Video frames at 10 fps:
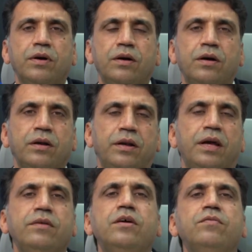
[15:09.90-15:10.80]
less
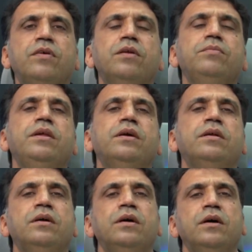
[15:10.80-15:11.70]
than 1 million,
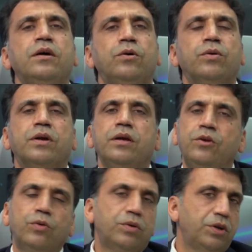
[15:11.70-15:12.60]
okay, he don't
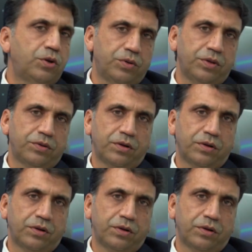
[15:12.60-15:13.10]
need to register.